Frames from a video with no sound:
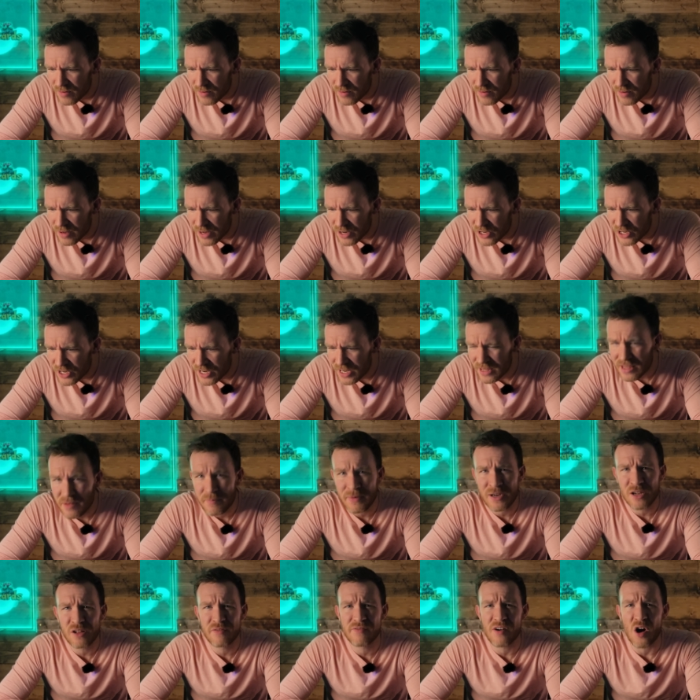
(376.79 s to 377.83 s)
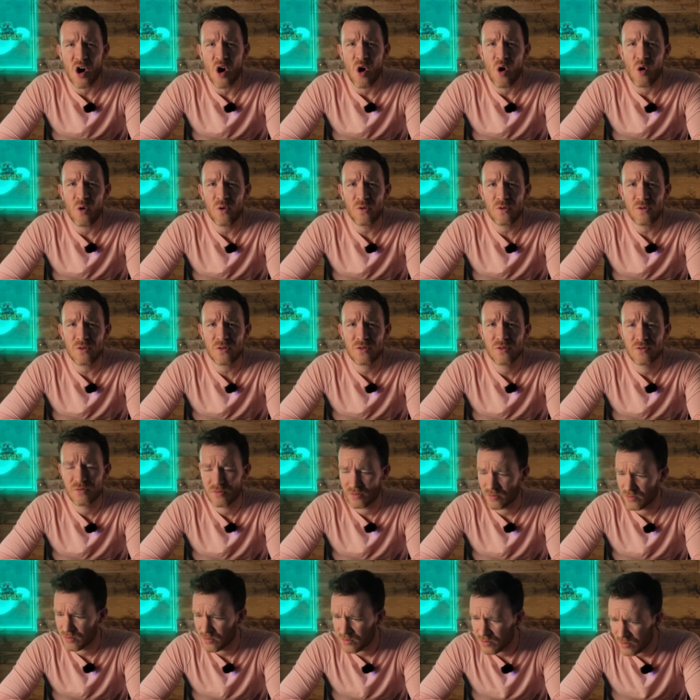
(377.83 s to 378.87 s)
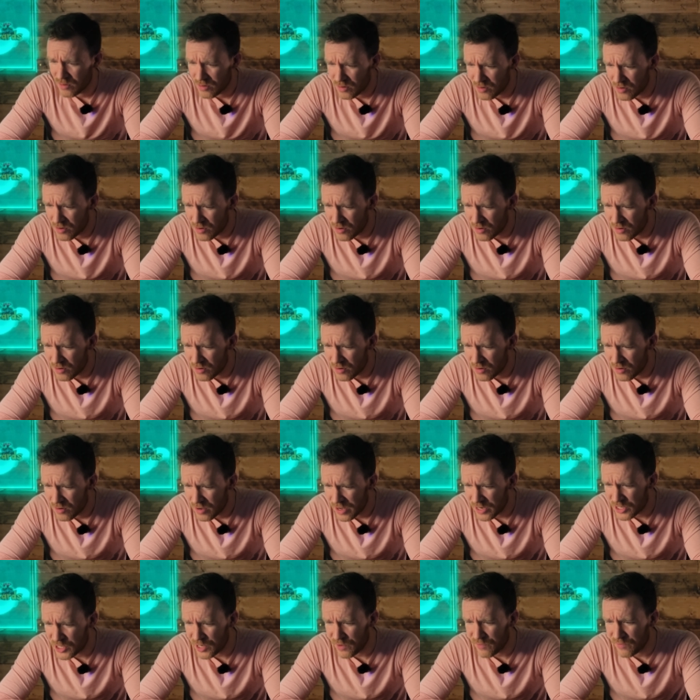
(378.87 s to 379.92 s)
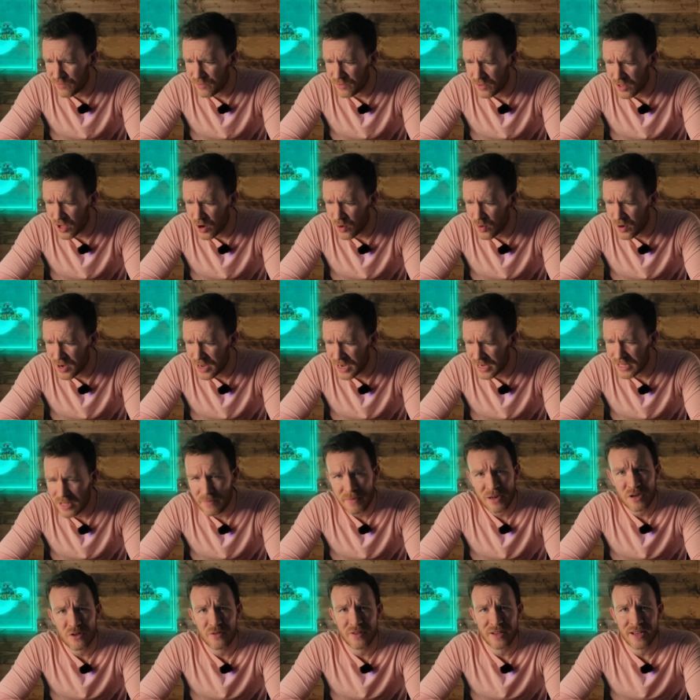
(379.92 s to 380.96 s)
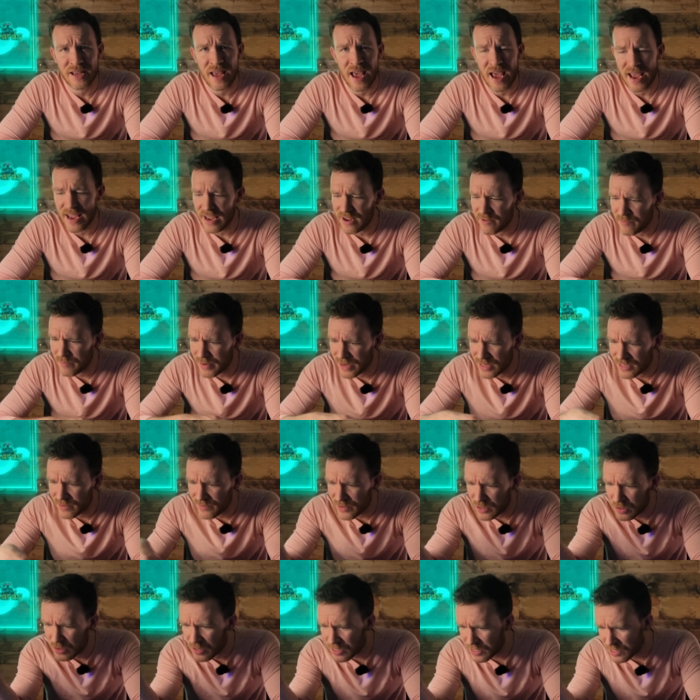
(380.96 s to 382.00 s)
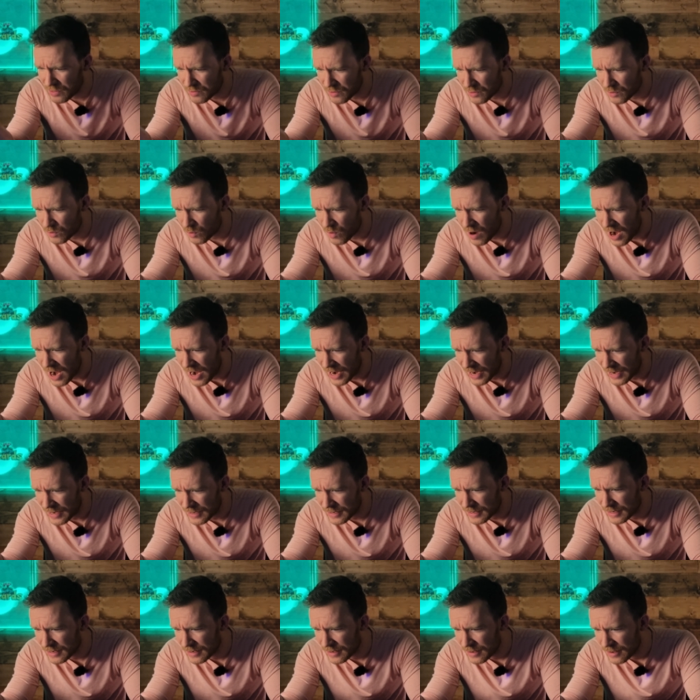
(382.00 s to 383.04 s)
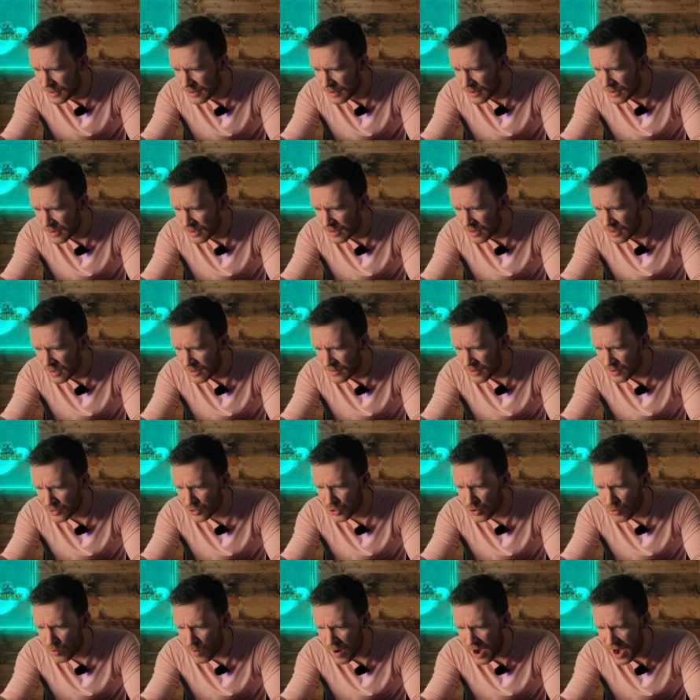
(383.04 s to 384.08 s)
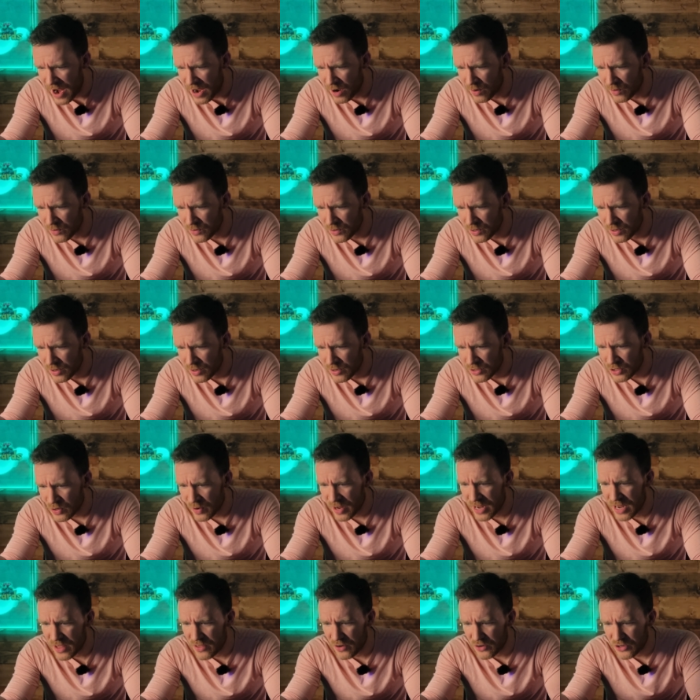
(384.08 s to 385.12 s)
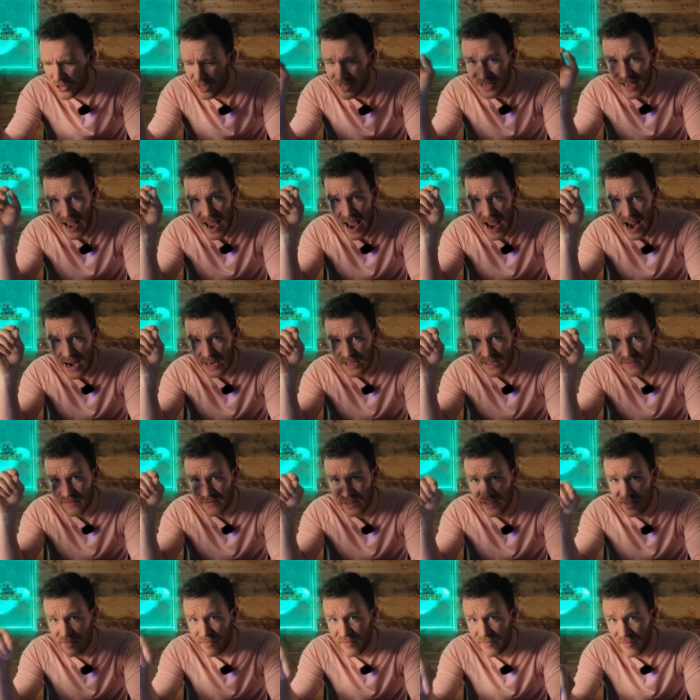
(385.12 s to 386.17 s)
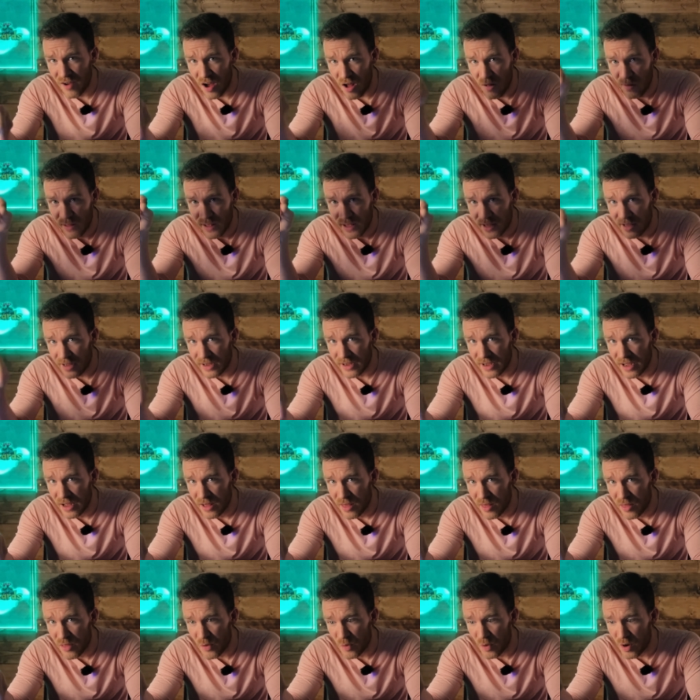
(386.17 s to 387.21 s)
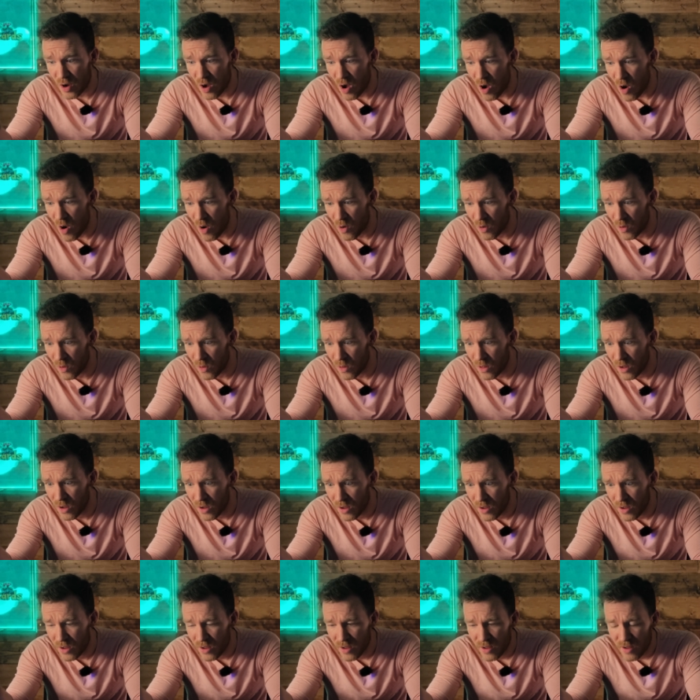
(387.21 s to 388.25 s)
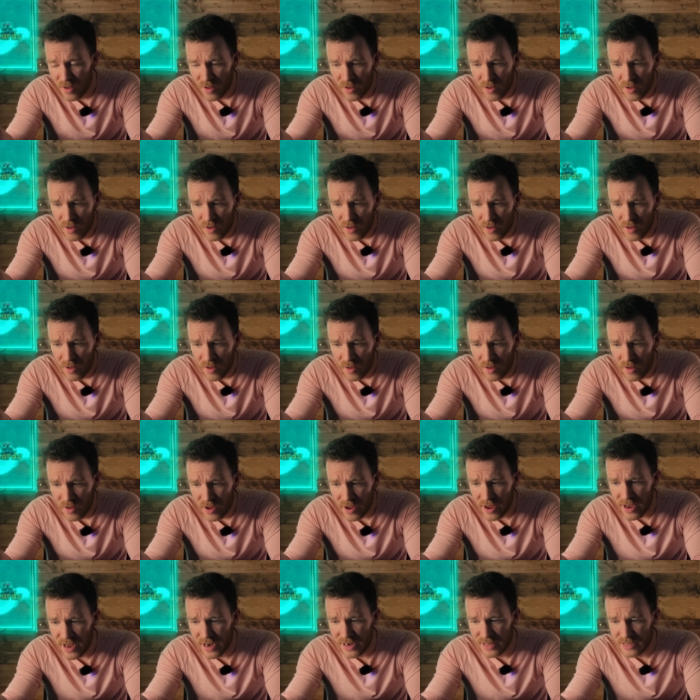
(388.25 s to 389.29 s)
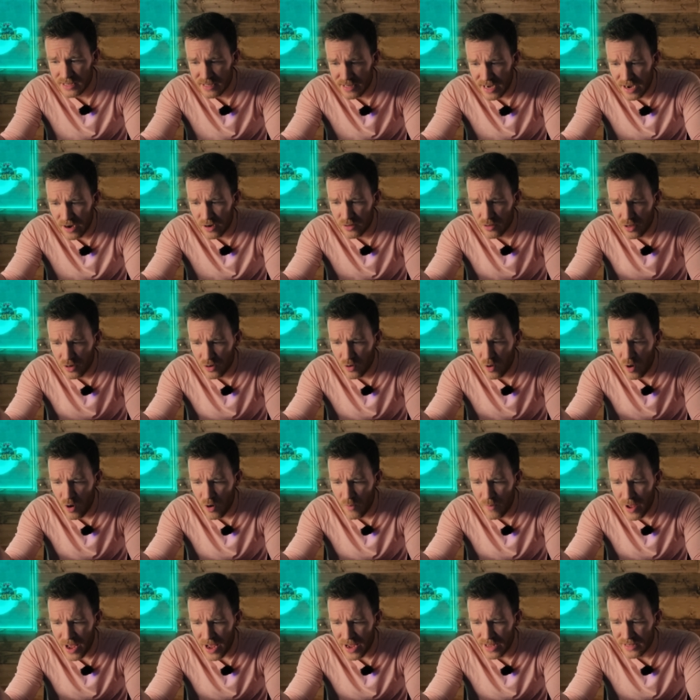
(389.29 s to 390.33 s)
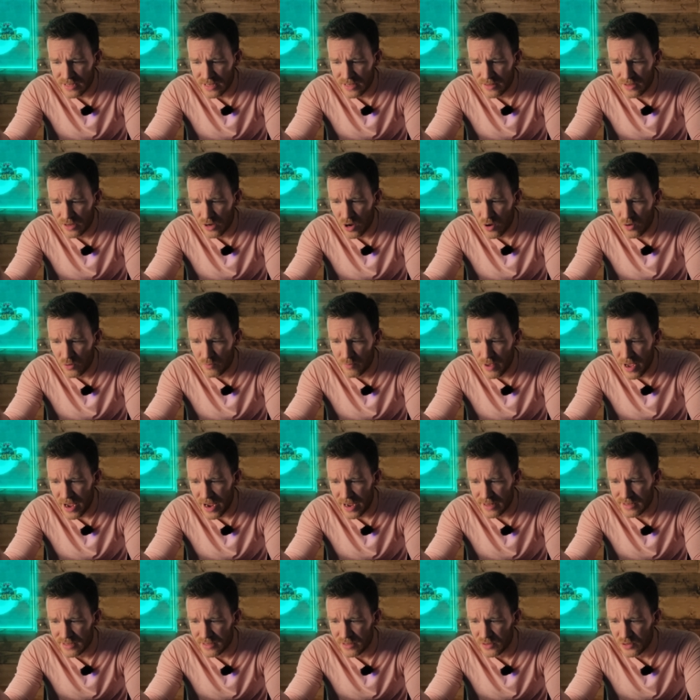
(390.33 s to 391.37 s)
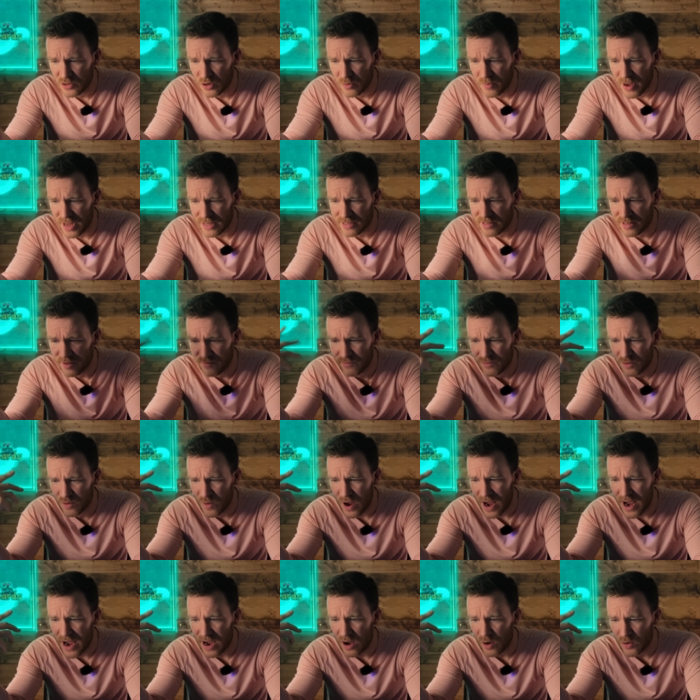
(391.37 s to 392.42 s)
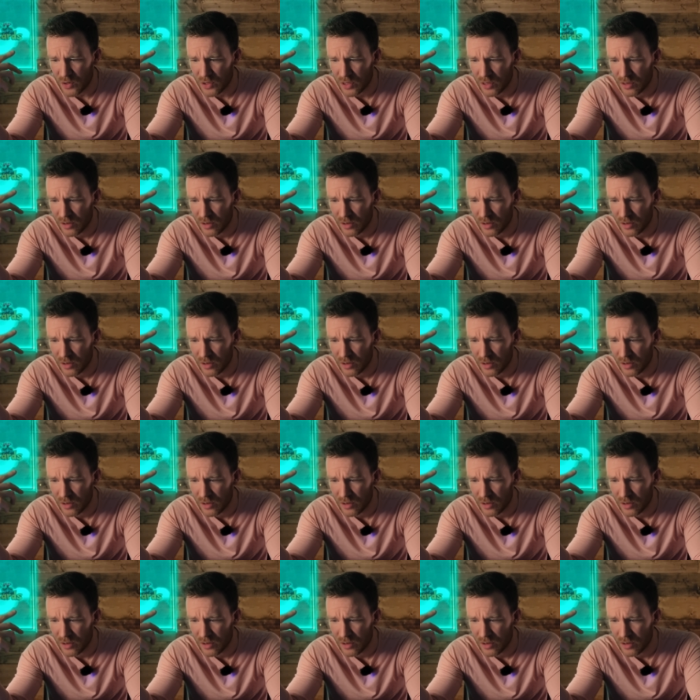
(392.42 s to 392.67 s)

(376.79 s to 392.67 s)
is she in the middle of a hole? Is she floating in the middle of the cave? Because if you look to the right, there's ground. So either she's actively falling through a hole and it scared the Crobats and the Goldbats and the Zubats and they flew out,